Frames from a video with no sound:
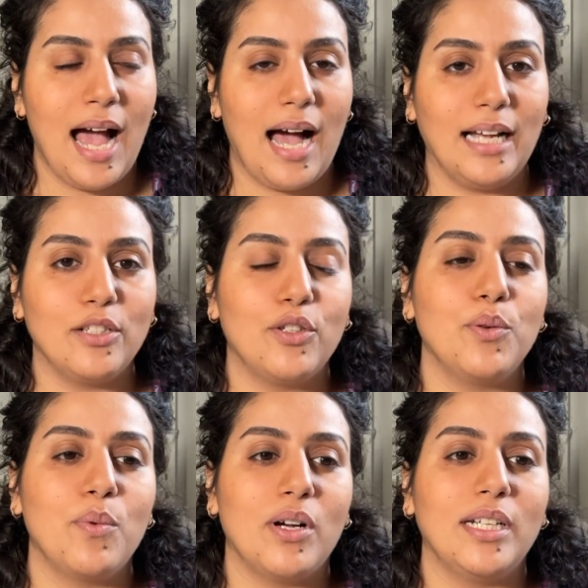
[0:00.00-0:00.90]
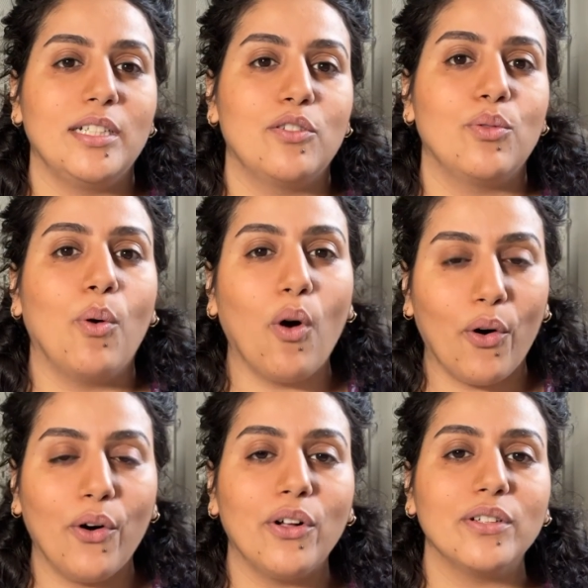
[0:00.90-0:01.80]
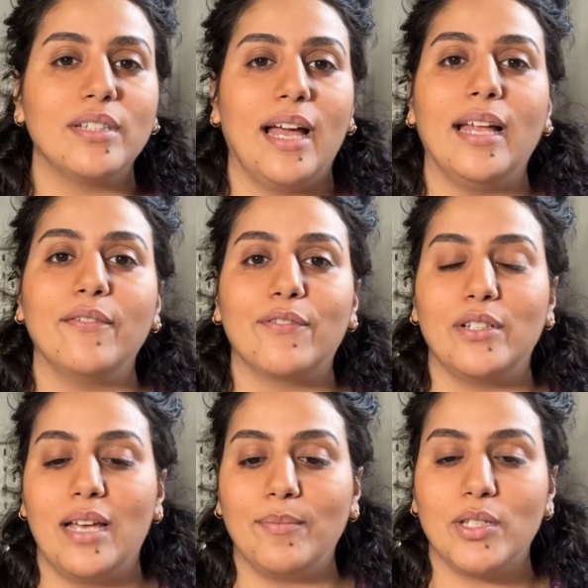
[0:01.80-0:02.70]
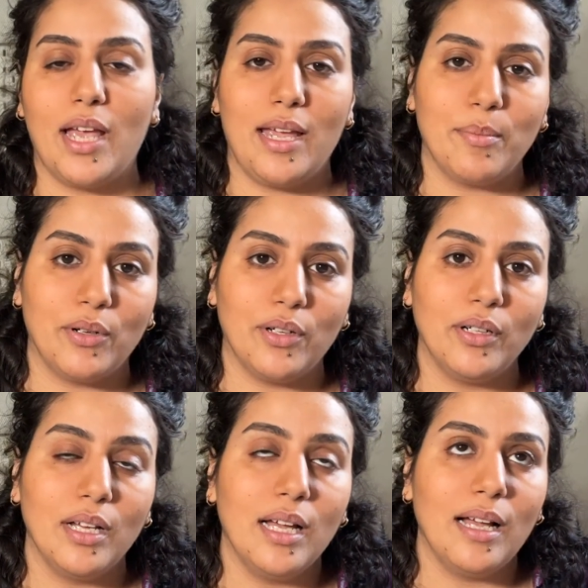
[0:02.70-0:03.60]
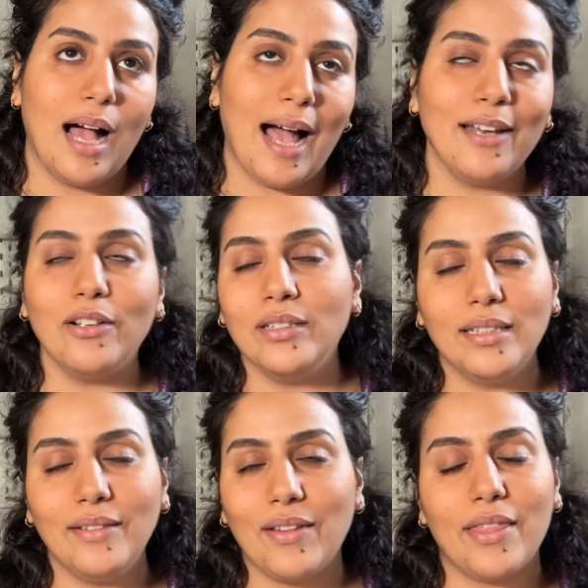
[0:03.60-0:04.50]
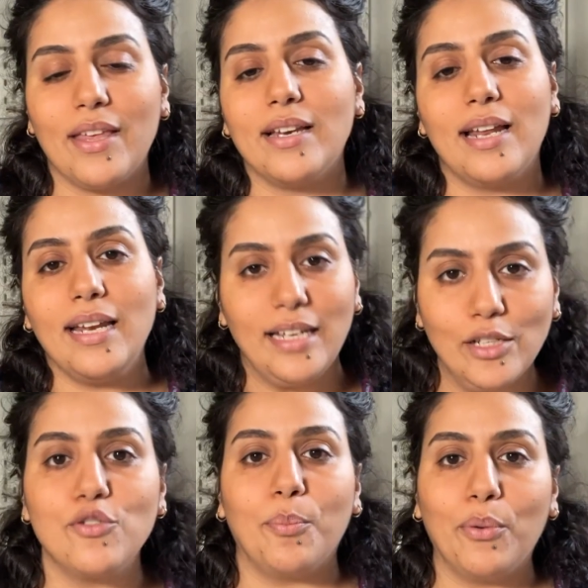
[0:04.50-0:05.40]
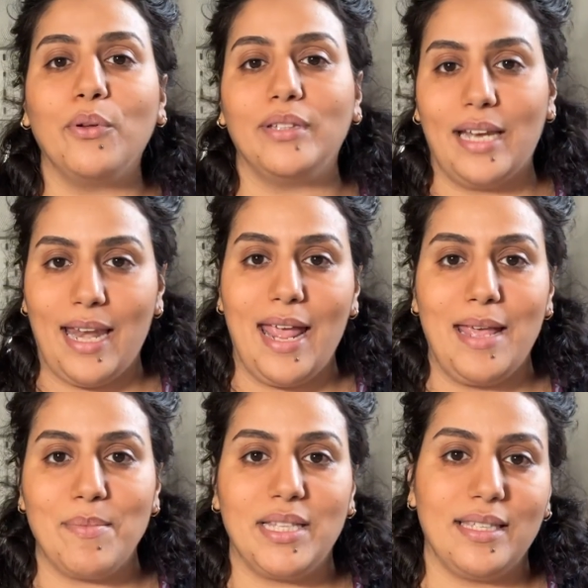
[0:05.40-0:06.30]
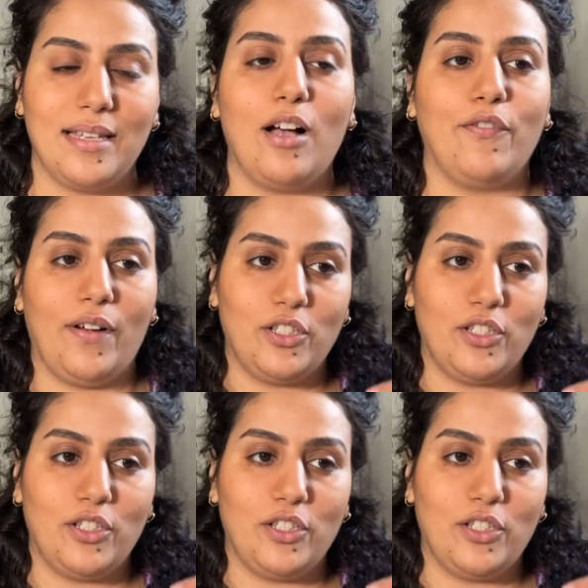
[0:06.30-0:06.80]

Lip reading: I do want it to hold and for them to able, I don't even think they need to pull the name itself.